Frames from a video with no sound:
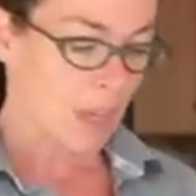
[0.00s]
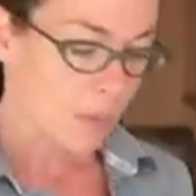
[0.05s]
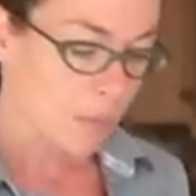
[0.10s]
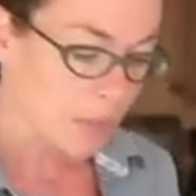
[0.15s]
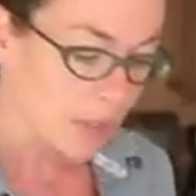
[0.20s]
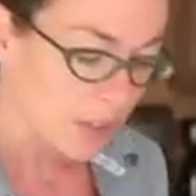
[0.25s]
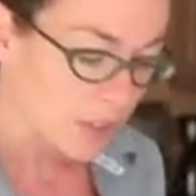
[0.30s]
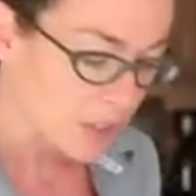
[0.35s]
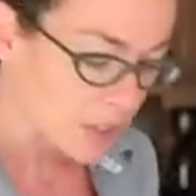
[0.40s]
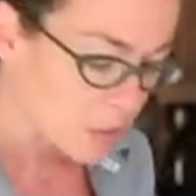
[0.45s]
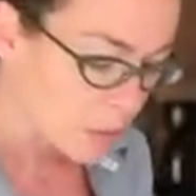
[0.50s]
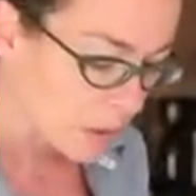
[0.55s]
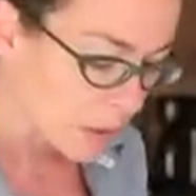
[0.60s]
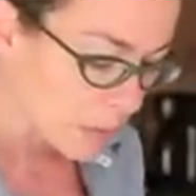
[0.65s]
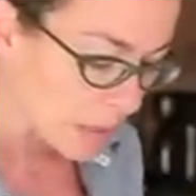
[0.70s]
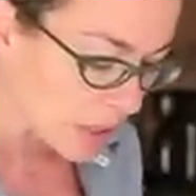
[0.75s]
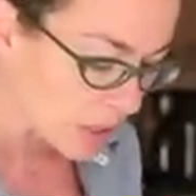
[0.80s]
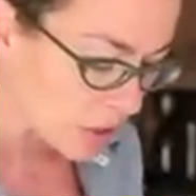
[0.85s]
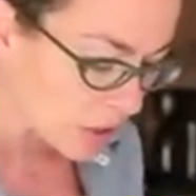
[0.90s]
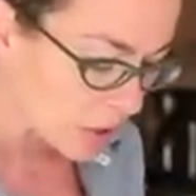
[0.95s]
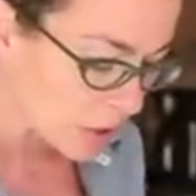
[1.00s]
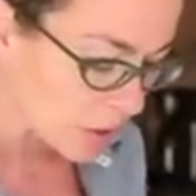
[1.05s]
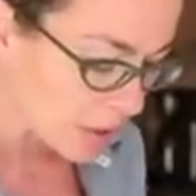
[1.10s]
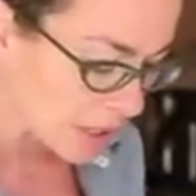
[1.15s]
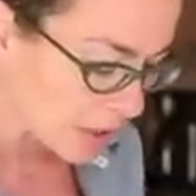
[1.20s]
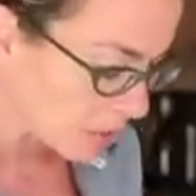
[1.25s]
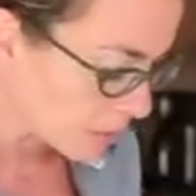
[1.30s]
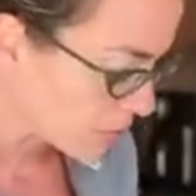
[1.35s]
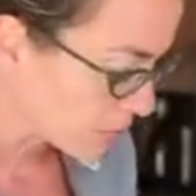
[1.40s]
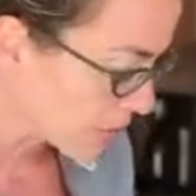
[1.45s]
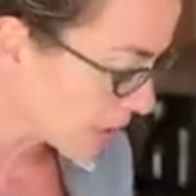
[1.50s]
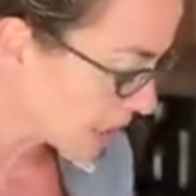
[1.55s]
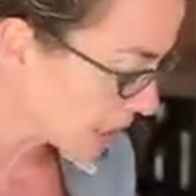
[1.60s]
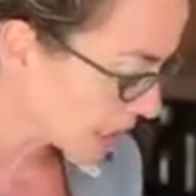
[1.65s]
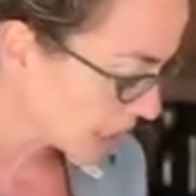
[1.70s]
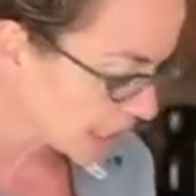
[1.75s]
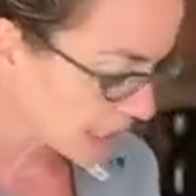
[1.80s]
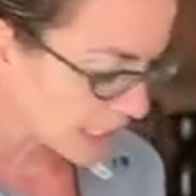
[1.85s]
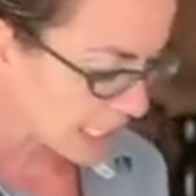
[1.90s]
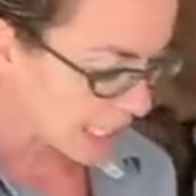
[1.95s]
But you just want to make sure you get a
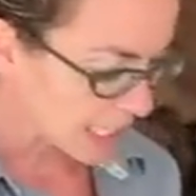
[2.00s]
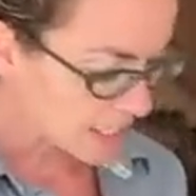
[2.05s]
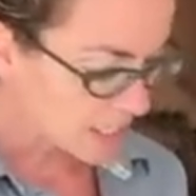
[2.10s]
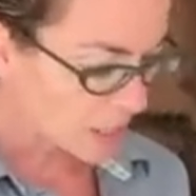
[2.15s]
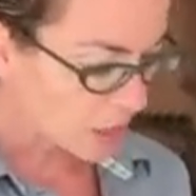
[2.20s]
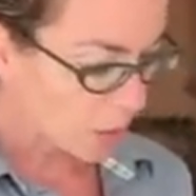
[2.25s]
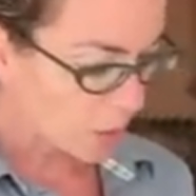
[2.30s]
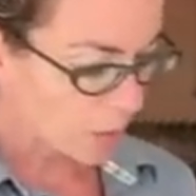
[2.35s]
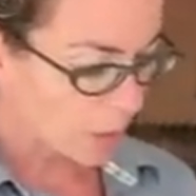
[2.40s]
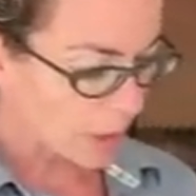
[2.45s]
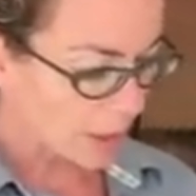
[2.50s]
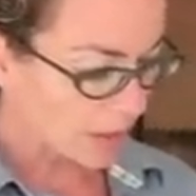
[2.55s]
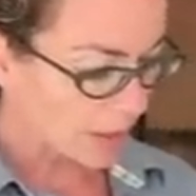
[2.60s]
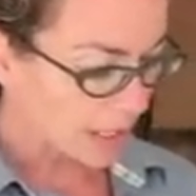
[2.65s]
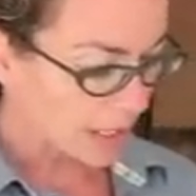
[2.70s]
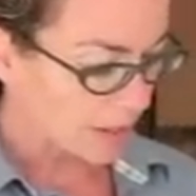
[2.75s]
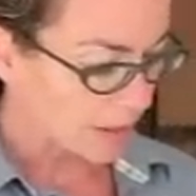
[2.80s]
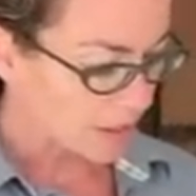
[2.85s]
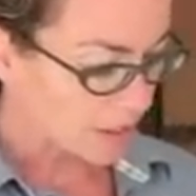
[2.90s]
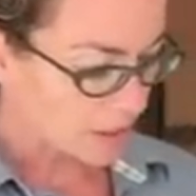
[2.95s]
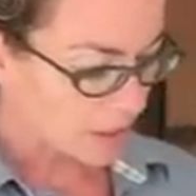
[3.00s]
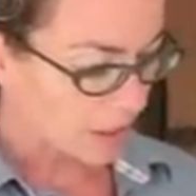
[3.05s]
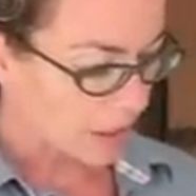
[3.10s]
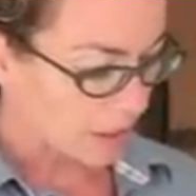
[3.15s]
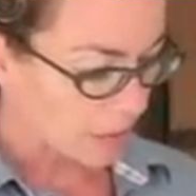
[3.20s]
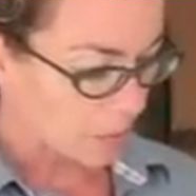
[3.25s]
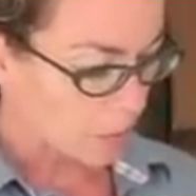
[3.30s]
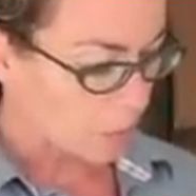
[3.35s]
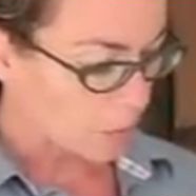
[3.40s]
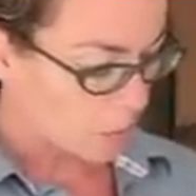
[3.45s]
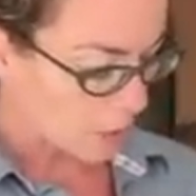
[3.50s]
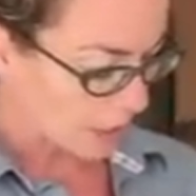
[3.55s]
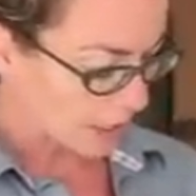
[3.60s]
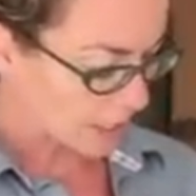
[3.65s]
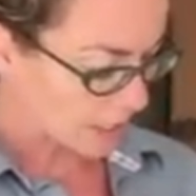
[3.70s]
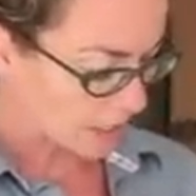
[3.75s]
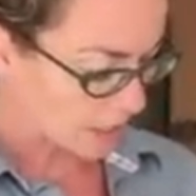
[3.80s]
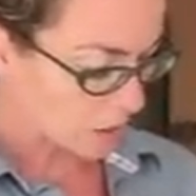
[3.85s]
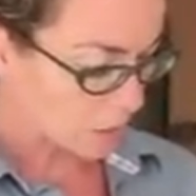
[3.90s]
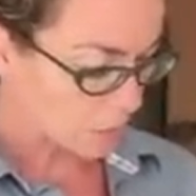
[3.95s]
really nice coat on there so that
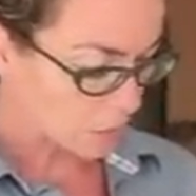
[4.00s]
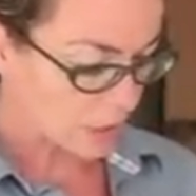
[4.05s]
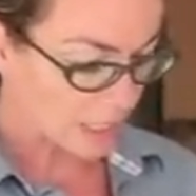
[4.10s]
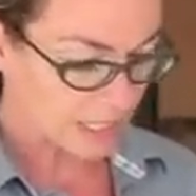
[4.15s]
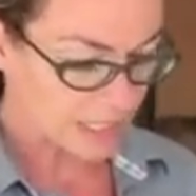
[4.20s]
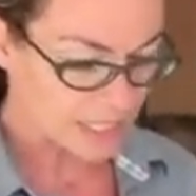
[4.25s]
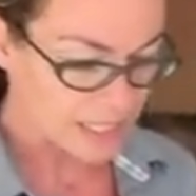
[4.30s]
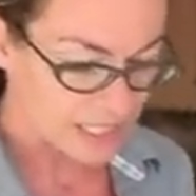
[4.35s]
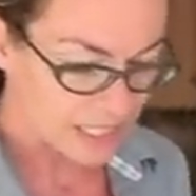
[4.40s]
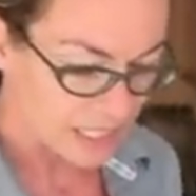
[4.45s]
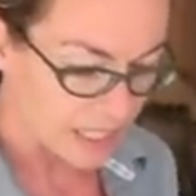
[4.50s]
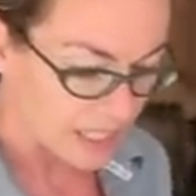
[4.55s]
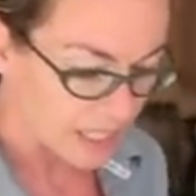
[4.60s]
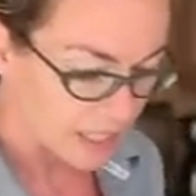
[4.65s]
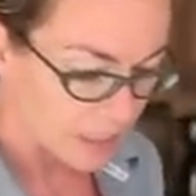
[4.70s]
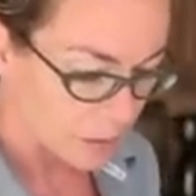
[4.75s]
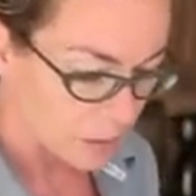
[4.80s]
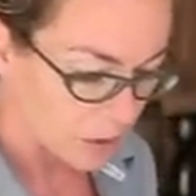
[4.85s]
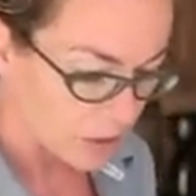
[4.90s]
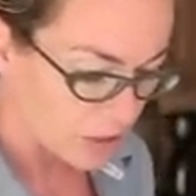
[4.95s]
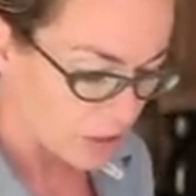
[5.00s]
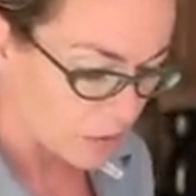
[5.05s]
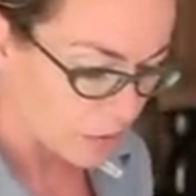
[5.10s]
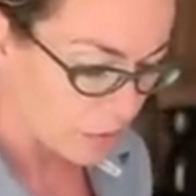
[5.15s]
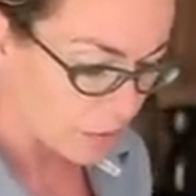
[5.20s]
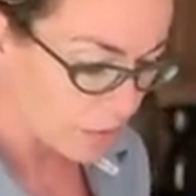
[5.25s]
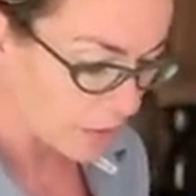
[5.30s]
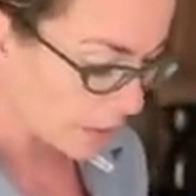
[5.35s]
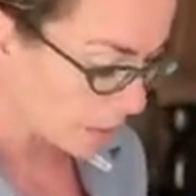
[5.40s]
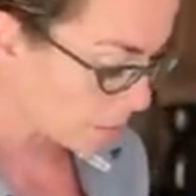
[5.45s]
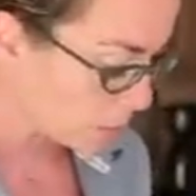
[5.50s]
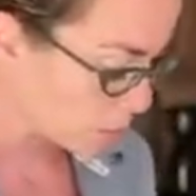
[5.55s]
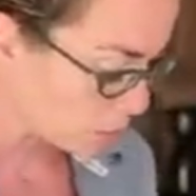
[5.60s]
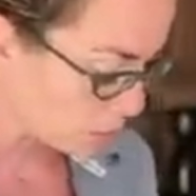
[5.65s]
once your bread is done, it will just flip